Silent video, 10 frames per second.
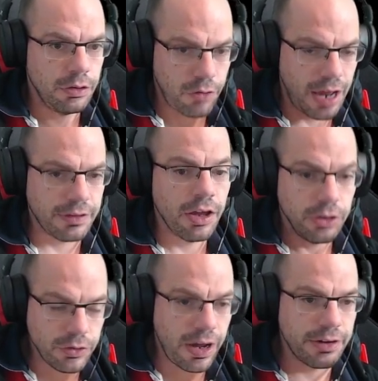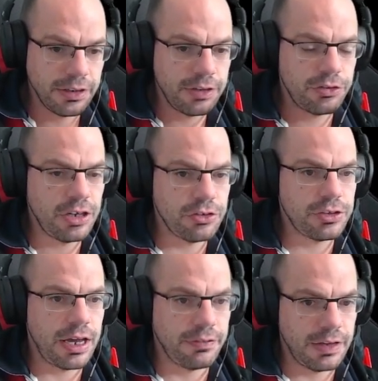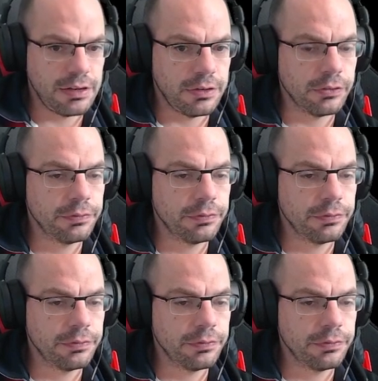Right, you are an exchange down, Daniel.